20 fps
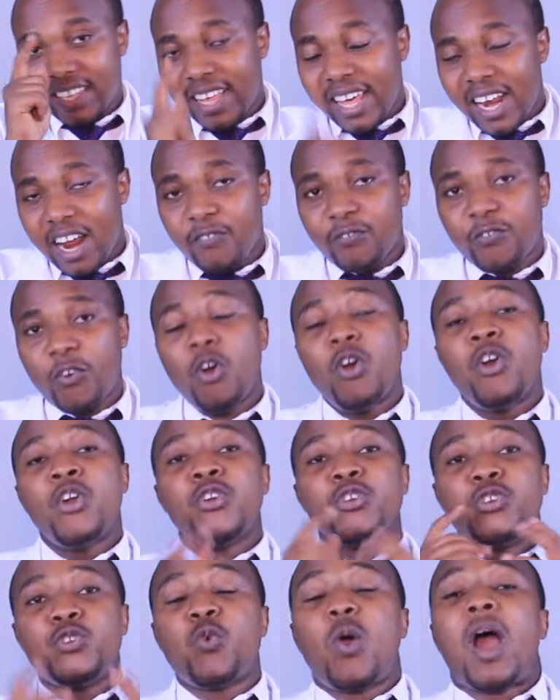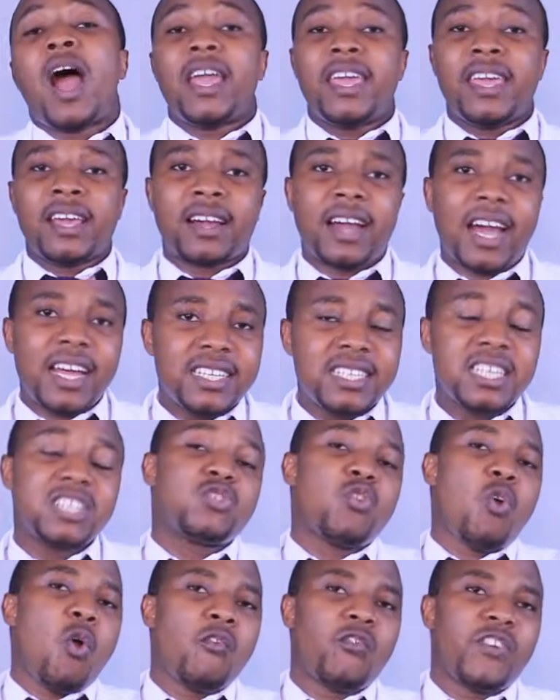Therefore, you are a
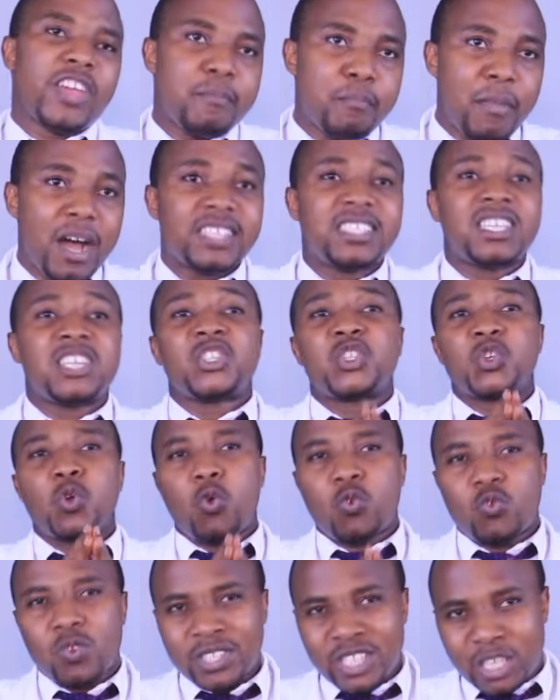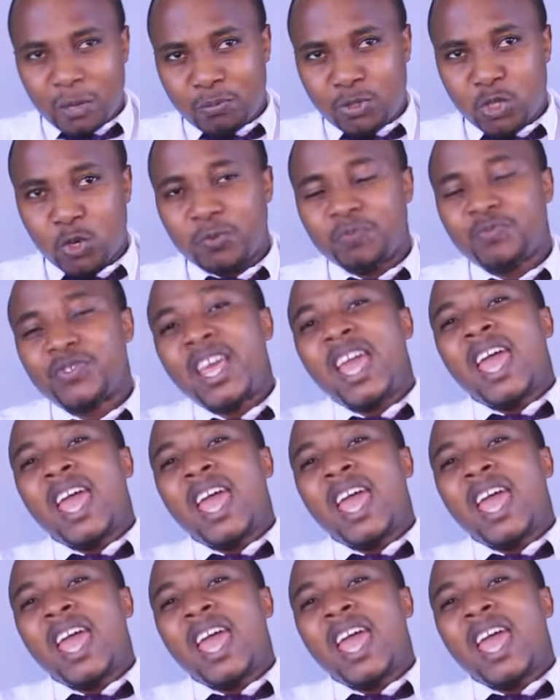candidate of emergence contraception.